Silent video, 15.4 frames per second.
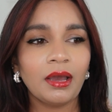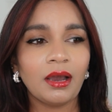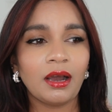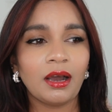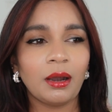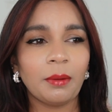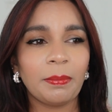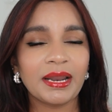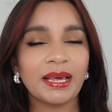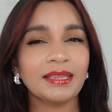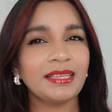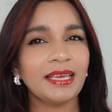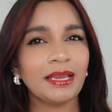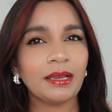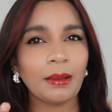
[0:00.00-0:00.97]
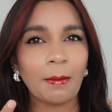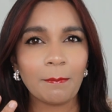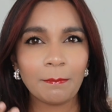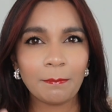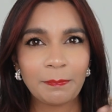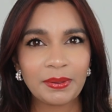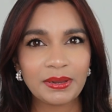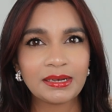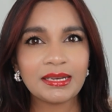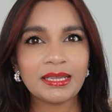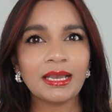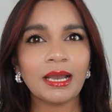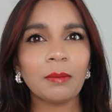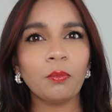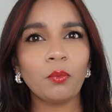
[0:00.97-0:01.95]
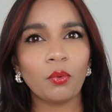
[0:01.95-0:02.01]
But I think building
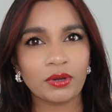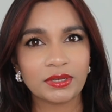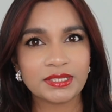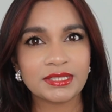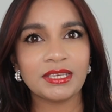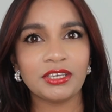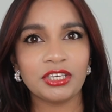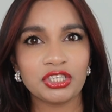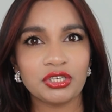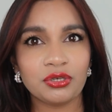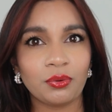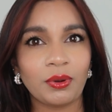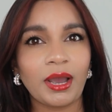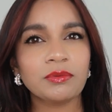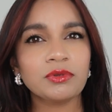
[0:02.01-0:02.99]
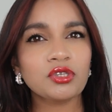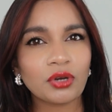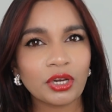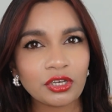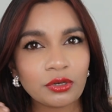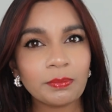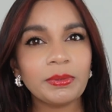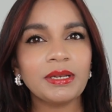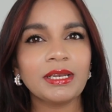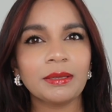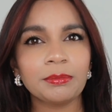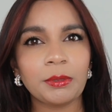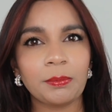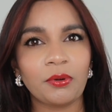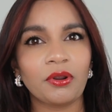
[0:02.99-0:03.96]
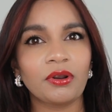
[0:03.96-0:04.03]
up was the issue. I was trying to build up
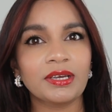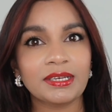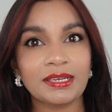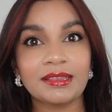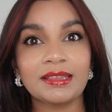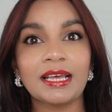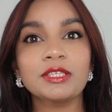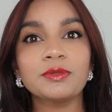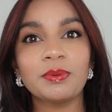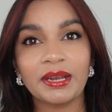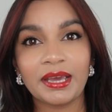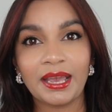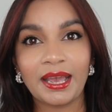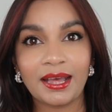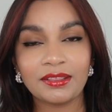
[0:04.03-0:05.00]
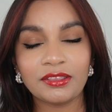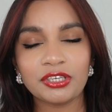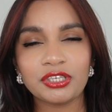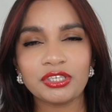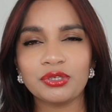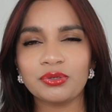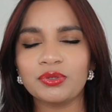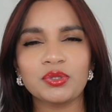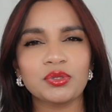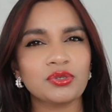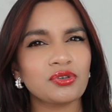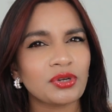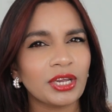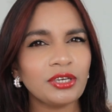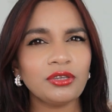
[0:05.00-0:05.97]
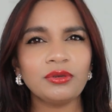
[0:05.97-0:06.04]
the product and that's when I had the issue. So
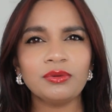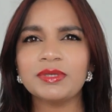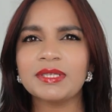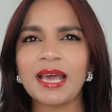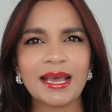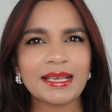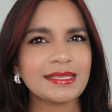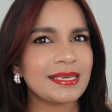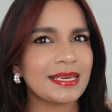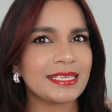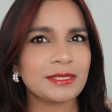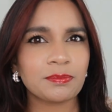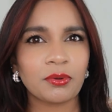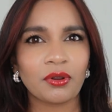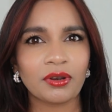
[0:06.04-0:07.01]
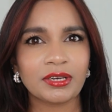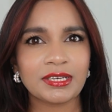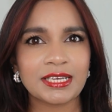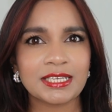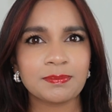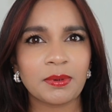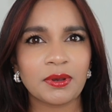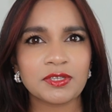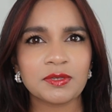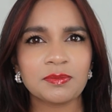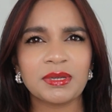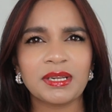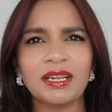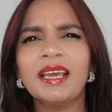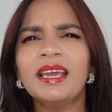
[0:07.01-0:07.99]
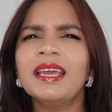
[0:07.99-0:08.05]
try to use as less product as
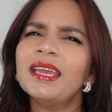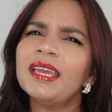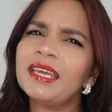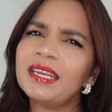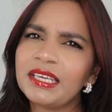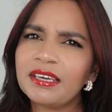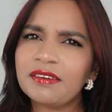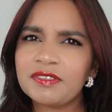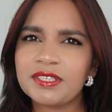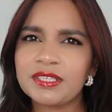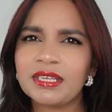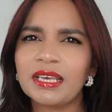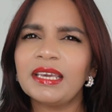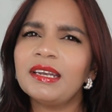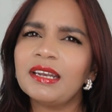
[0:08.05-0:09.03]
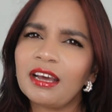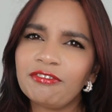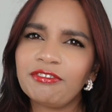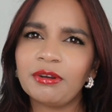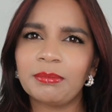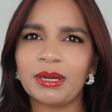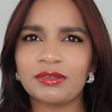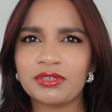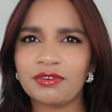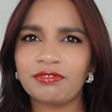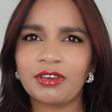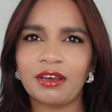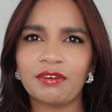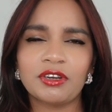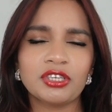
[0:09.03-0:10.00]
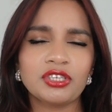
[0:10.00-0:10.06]
possible. It gives enough amount of
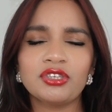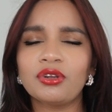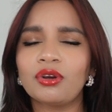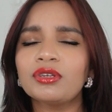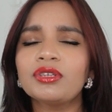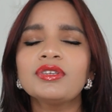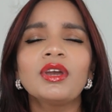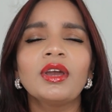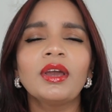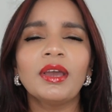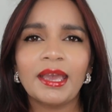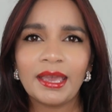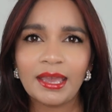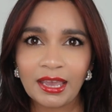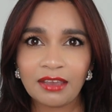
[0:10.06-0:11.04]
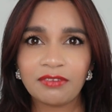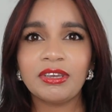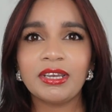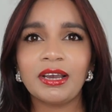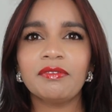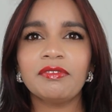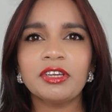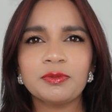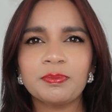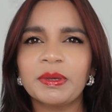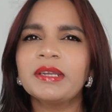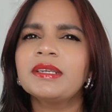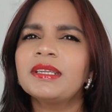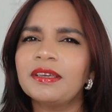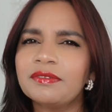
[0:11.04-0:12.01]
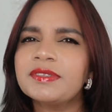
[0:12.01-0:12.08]
coverage, not heavy coverage, but
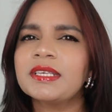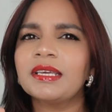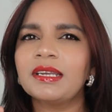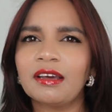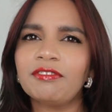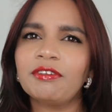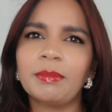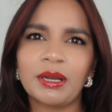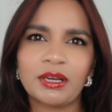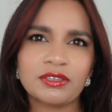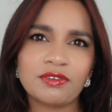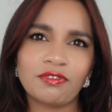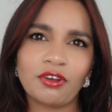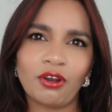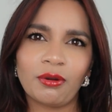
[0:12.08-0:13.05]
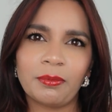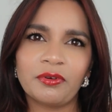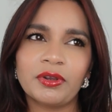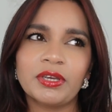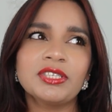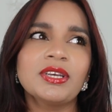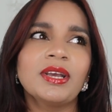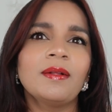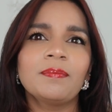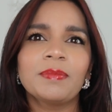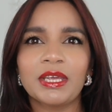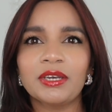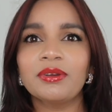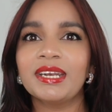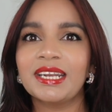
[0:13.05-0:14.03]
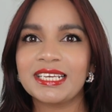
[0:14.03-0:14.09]
it gives enough amount of coverage that
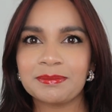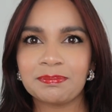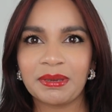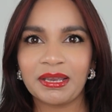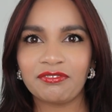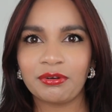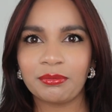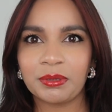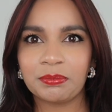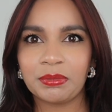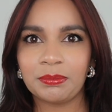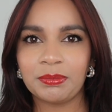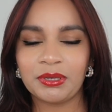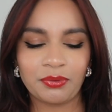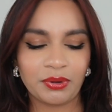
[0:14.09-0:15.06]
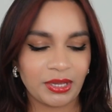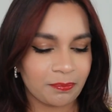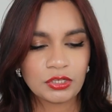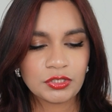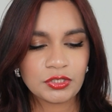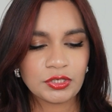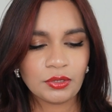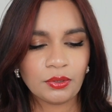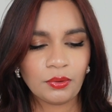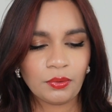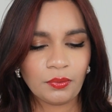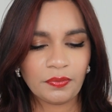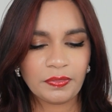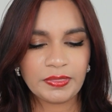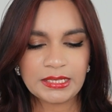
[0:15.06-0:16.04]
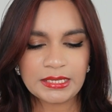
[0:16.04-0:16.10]
you can expect from a BB cream. So
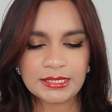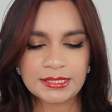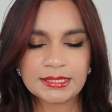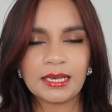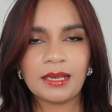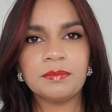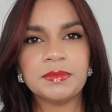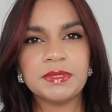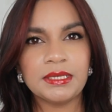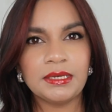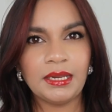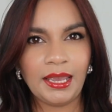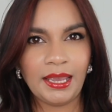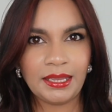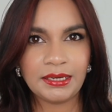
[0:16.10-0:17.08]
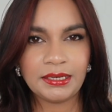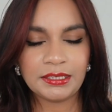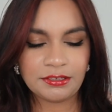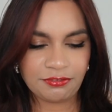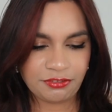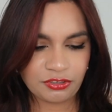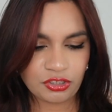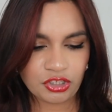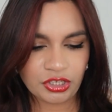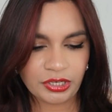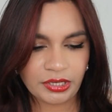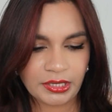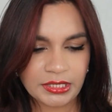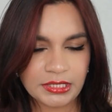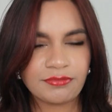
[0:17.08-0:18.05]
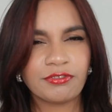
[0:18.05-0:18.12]
this comes in 18 different
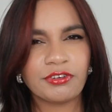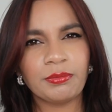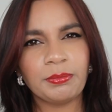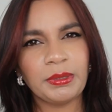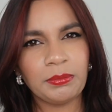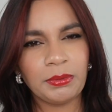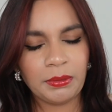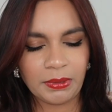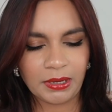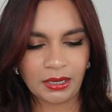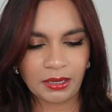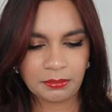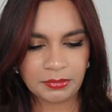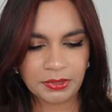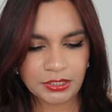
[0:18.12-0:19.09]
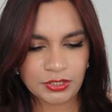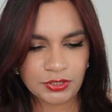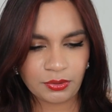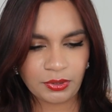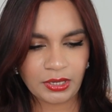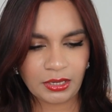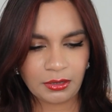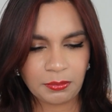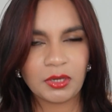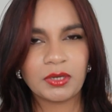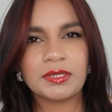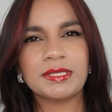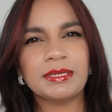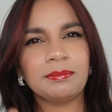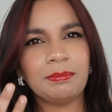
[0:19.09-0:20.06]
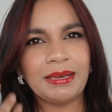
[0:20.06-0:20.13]
shades. For a BB balm, that's okay
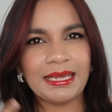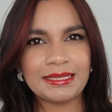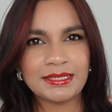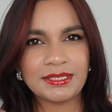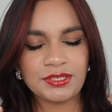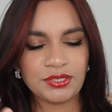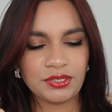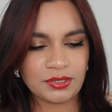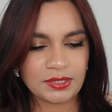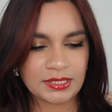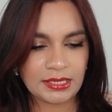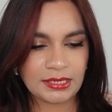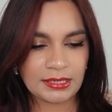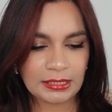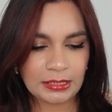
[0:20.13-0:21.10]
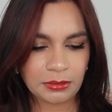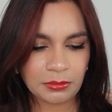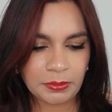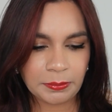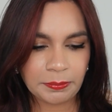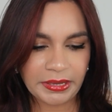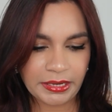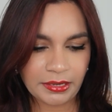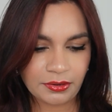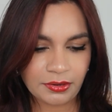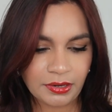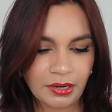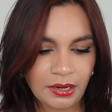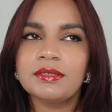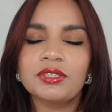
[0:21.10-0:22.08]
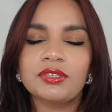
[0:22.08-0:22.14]
because it blends into your skin a little bit
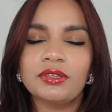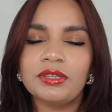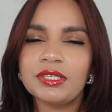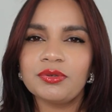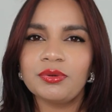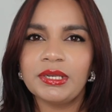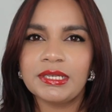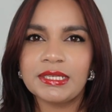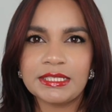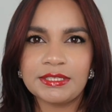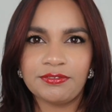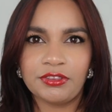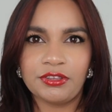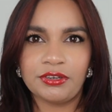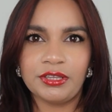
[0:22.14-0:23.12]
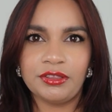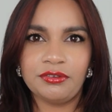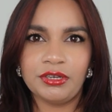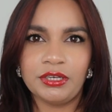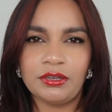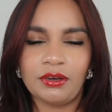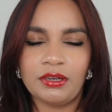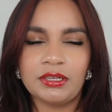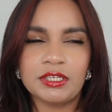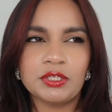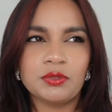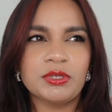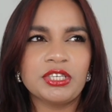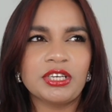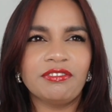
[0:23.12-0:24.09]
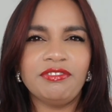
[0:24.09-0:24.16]
better. So this retails for $33,
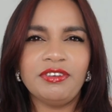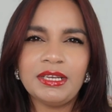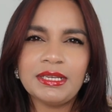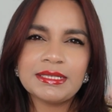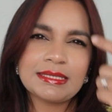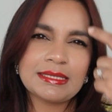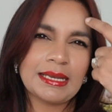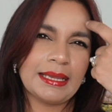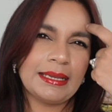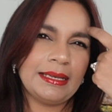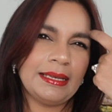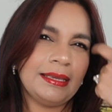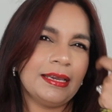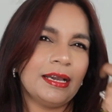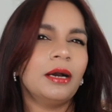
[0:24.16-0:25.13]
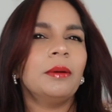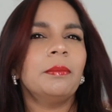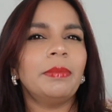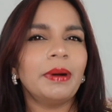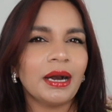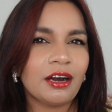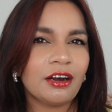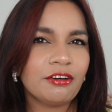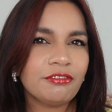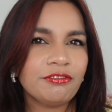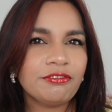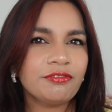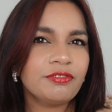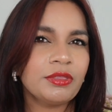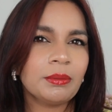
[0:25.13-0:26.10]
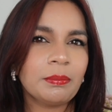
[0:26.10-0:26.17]
which I feel is slightly
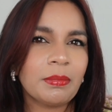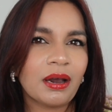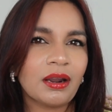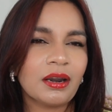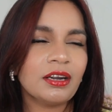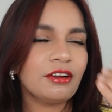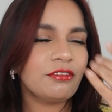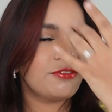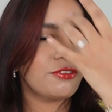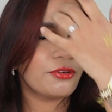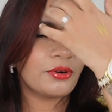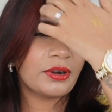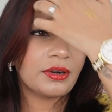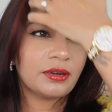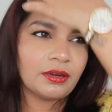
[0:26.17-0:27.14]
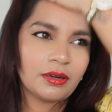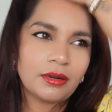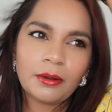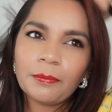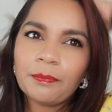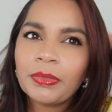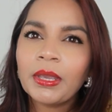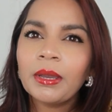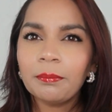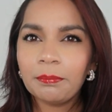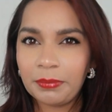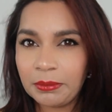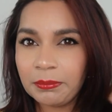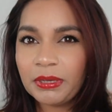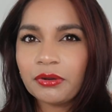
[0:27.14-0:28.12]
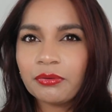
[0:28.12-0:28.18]
above the mark for a
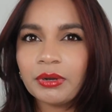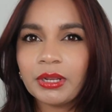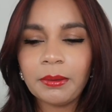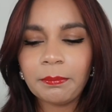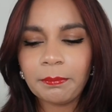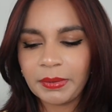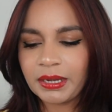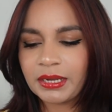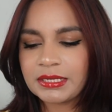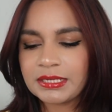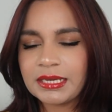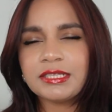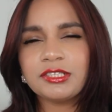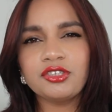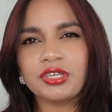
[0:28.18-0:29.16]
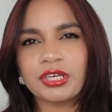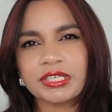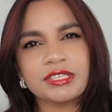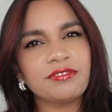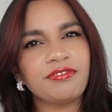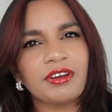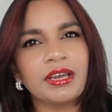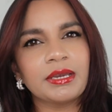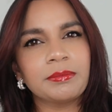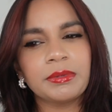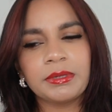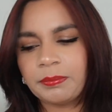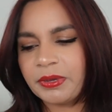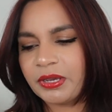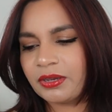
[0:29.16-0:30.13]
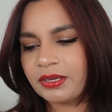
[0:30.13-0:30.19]
BB cream, but it's justifiable
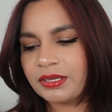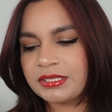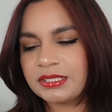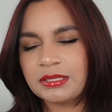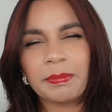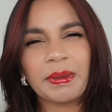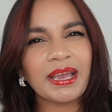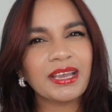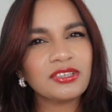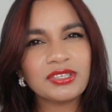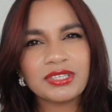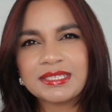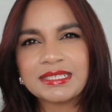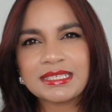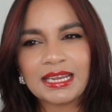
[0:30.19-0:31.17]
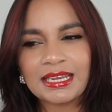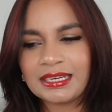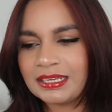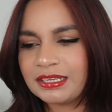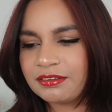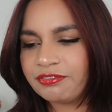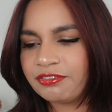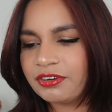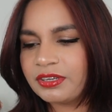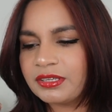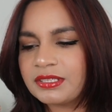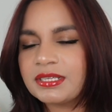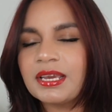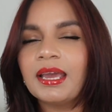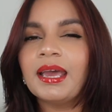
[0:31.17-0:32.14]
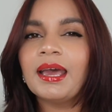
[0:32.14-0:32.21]
because the packaging is slightly
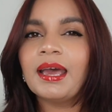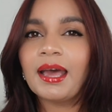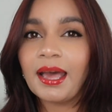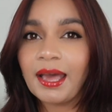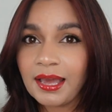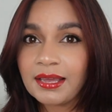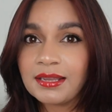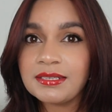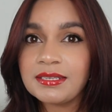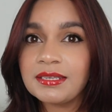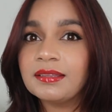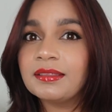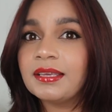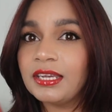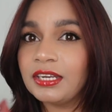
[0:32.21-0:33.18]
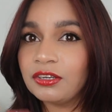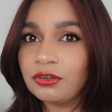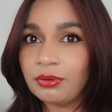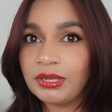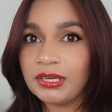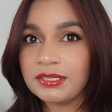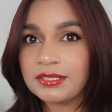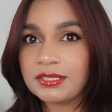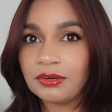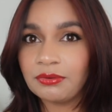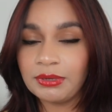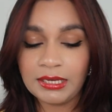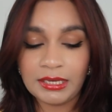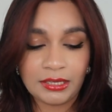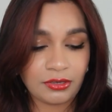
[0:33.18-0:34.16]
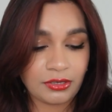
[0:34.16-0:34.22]
different and the ingredients are
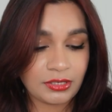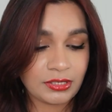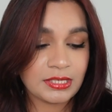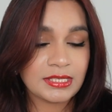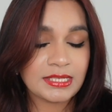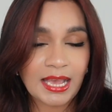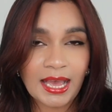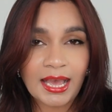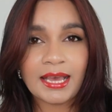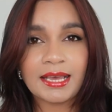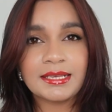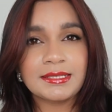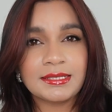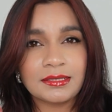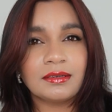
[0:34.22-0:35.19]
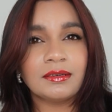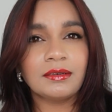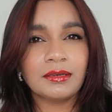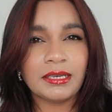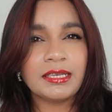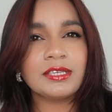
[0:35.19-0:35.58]
really good. This has, it